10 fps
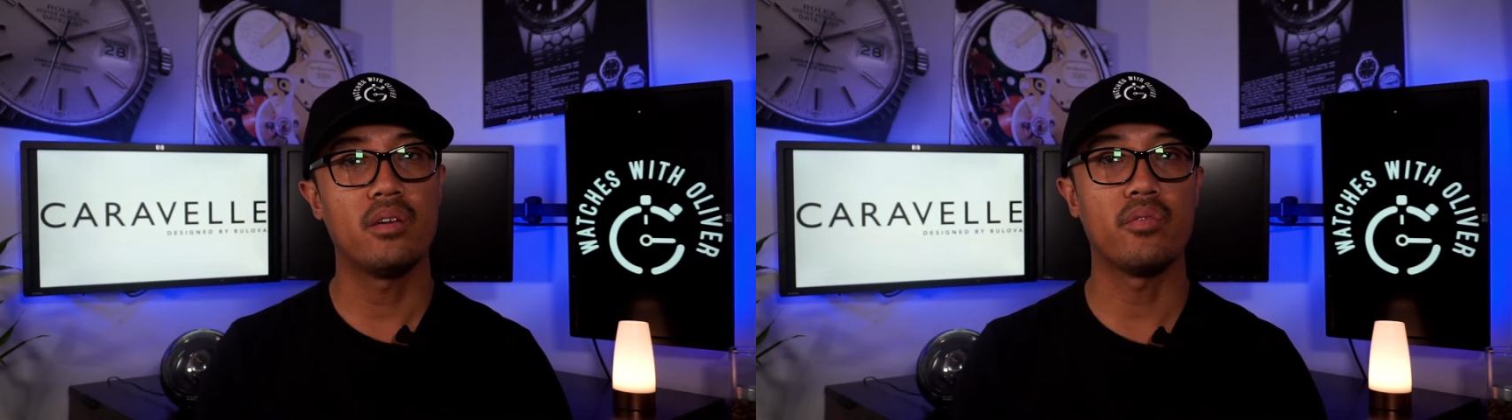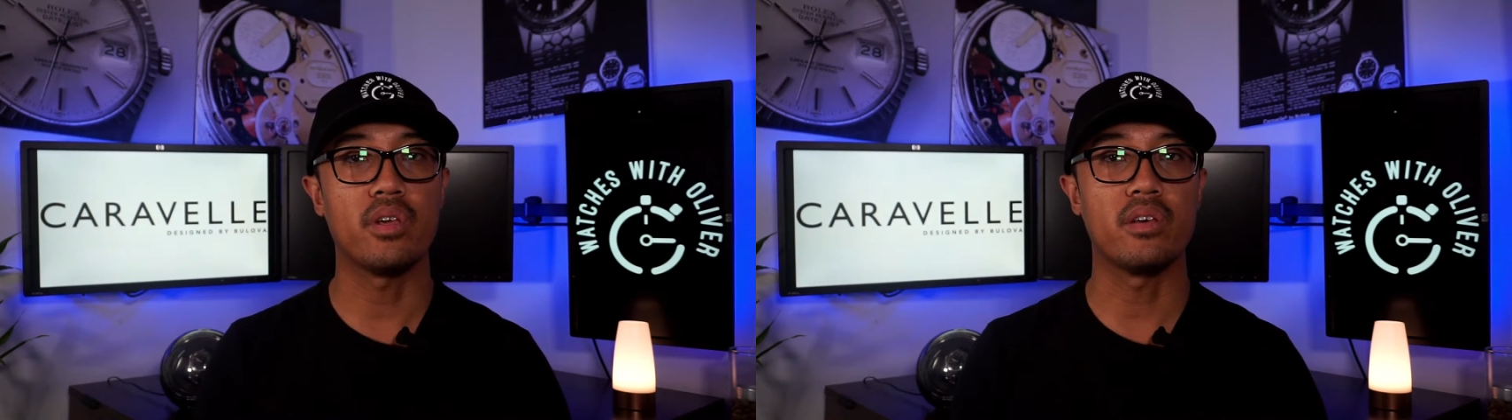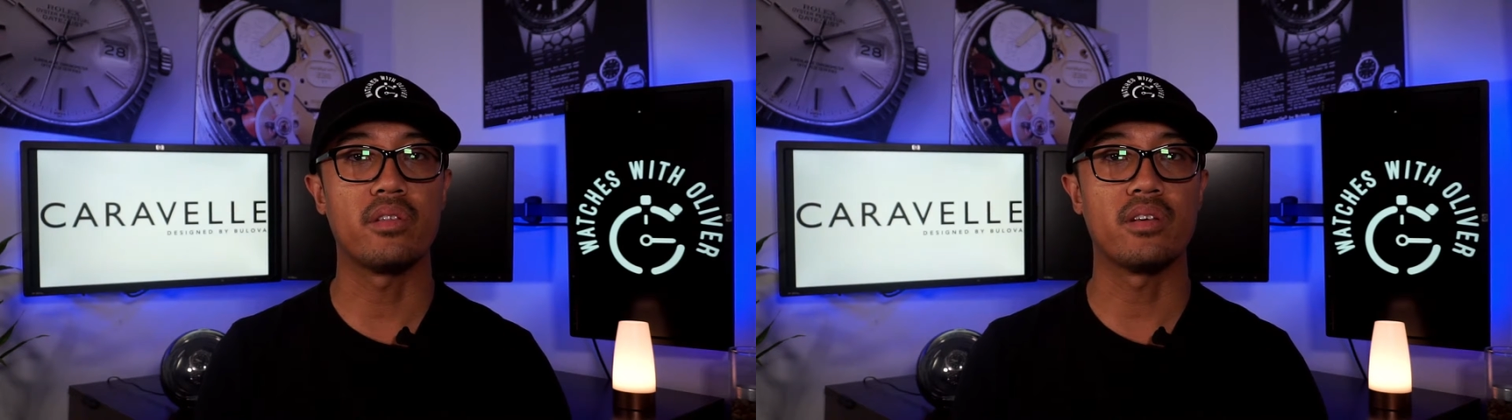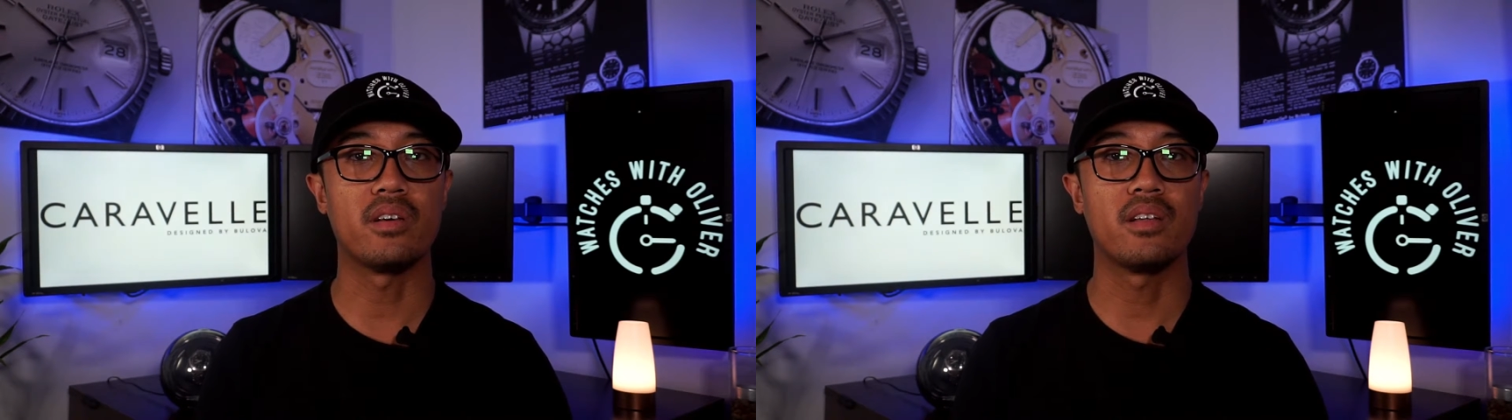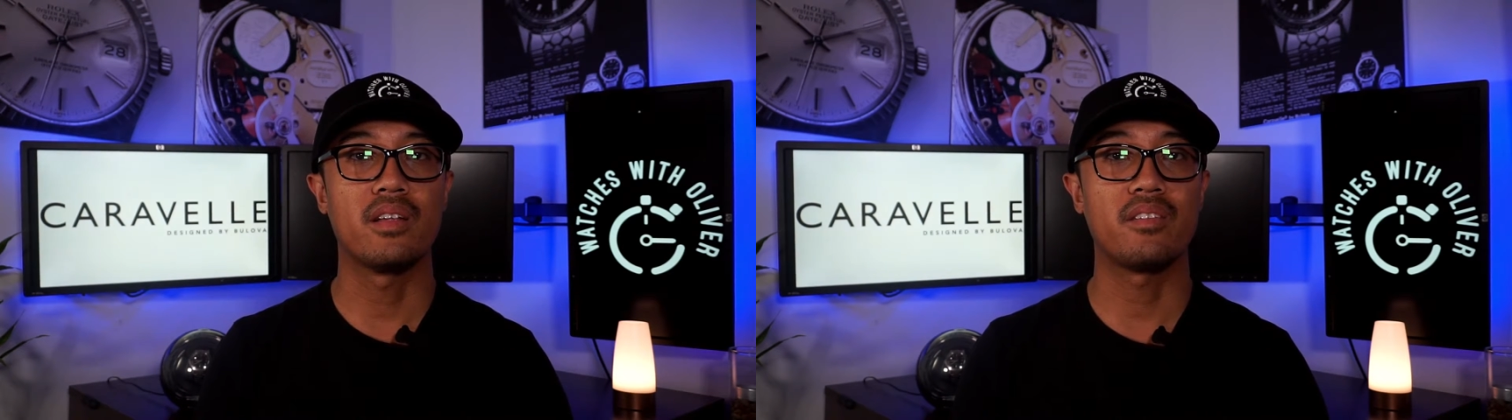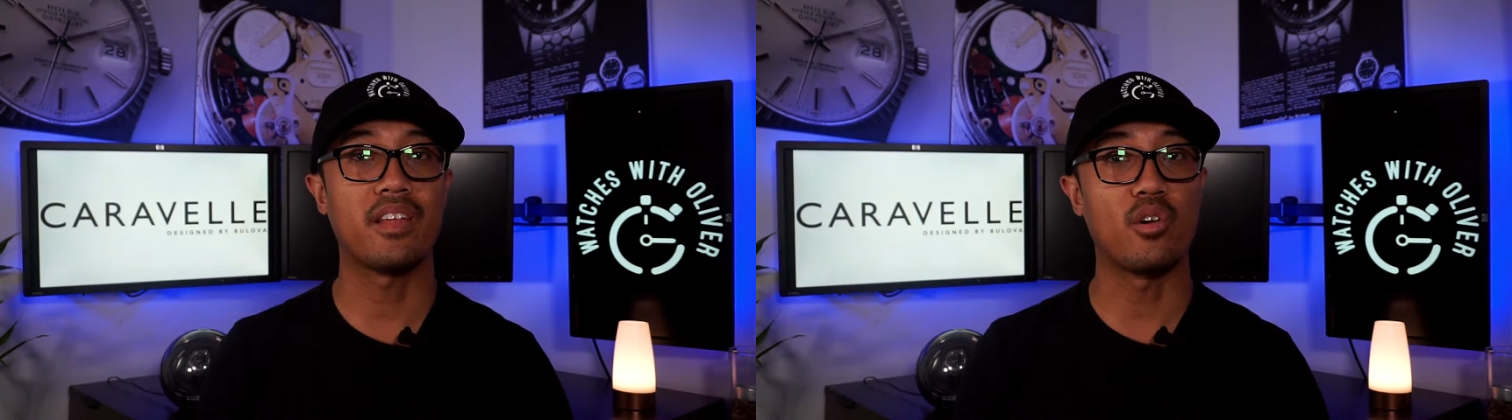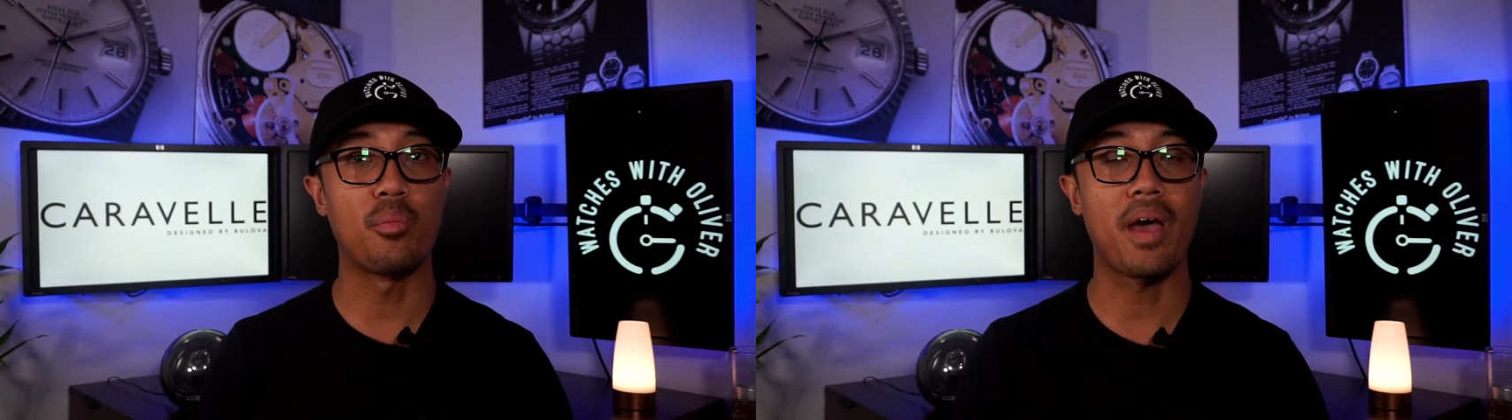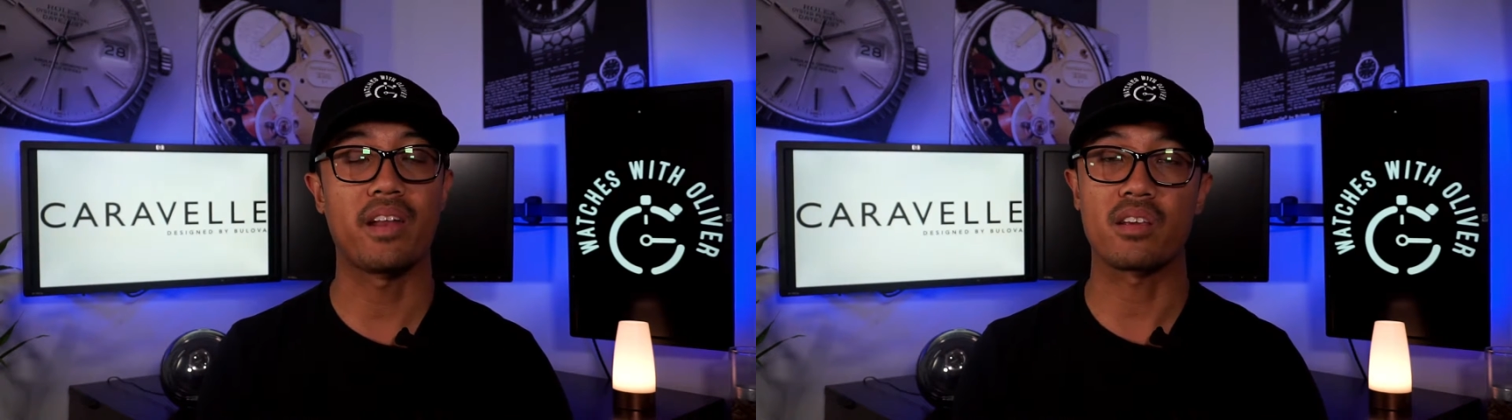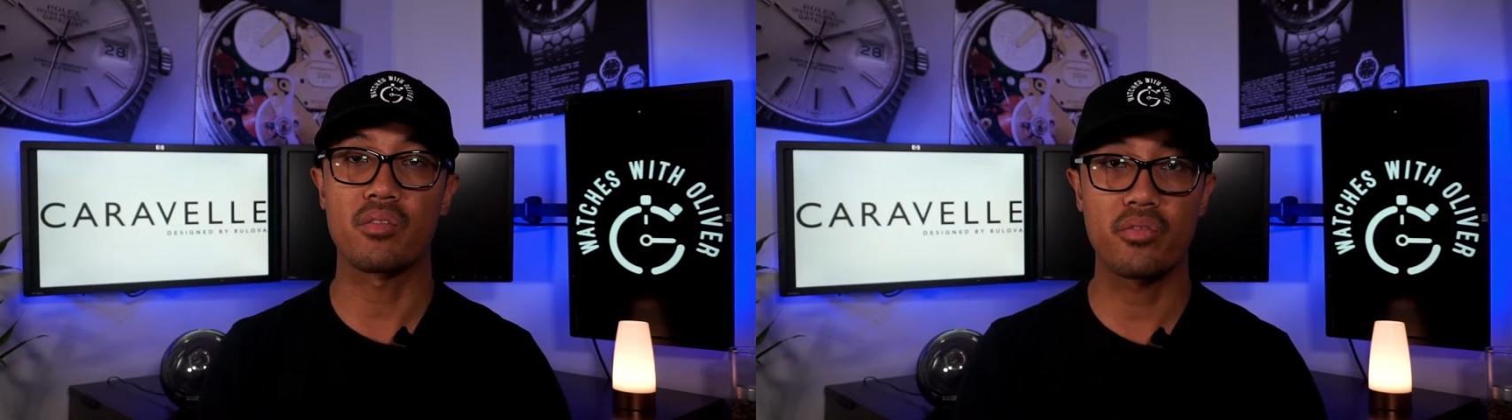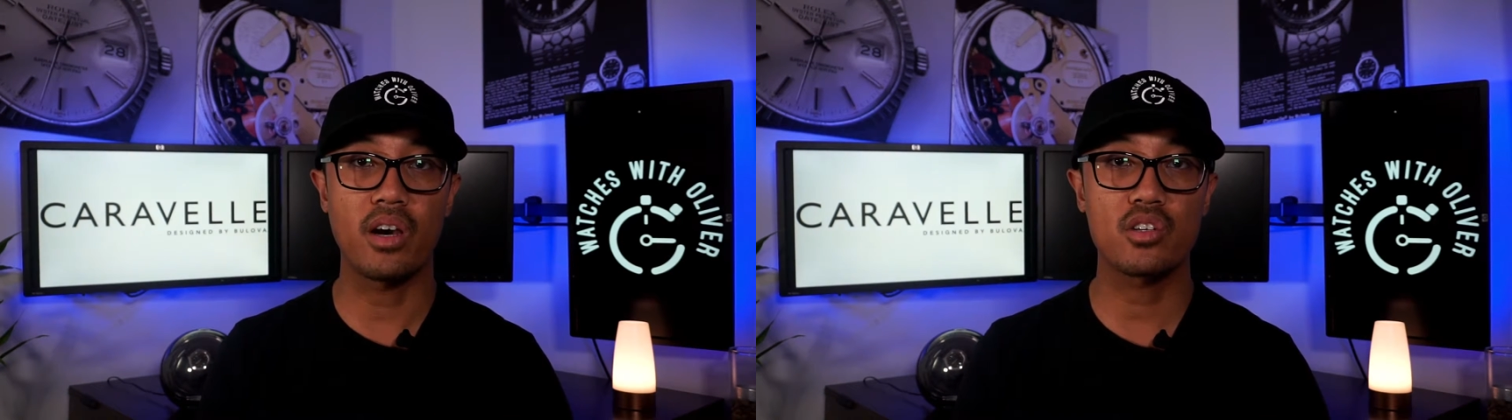via the Set-O-Matic
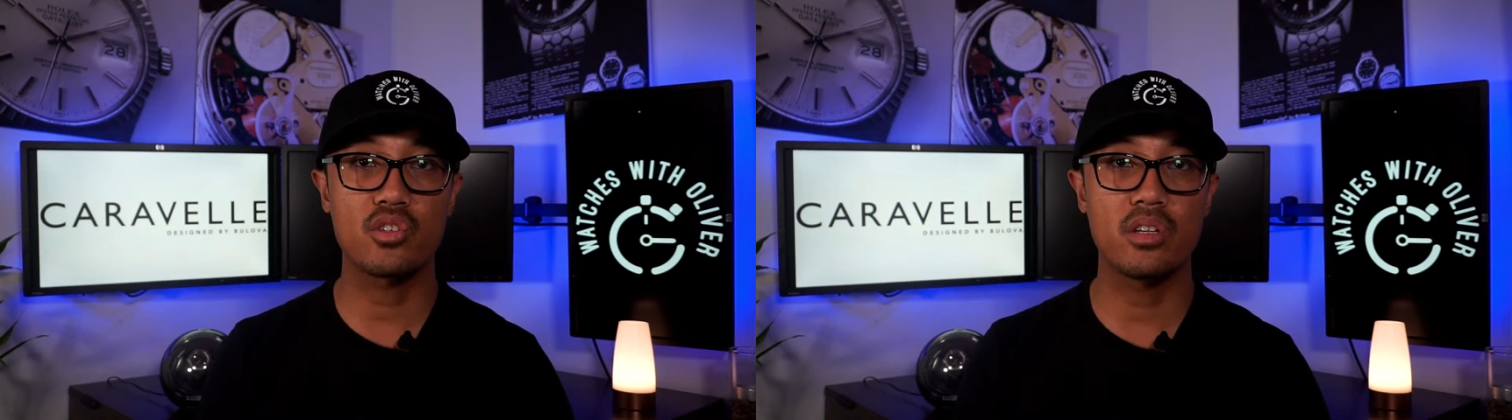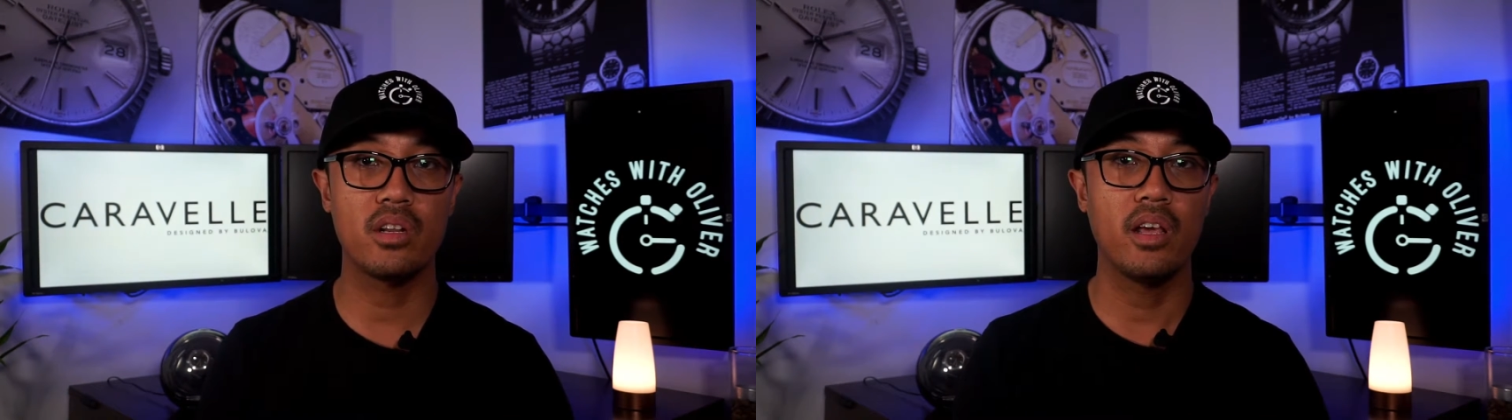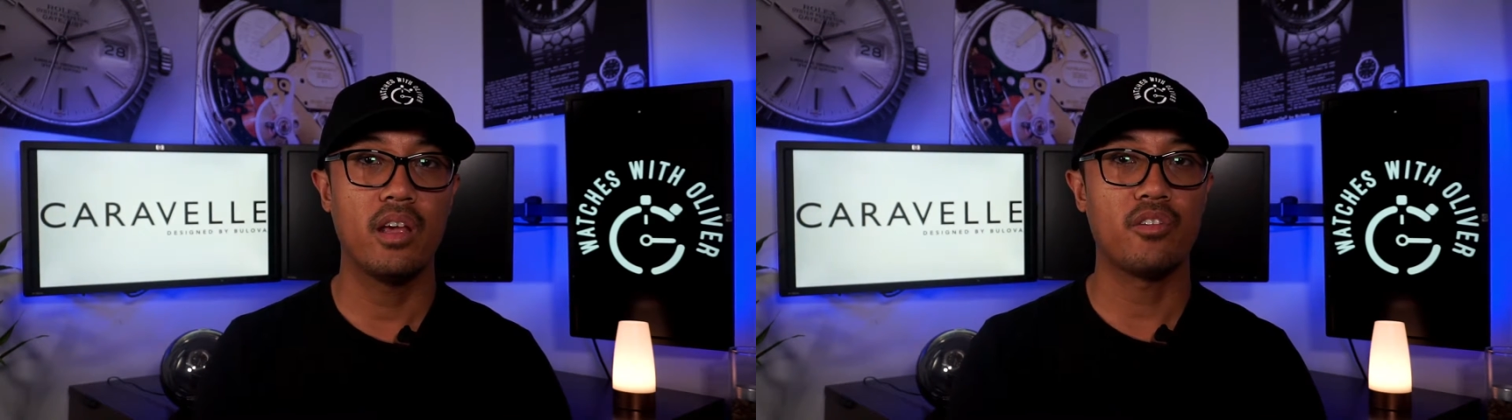function,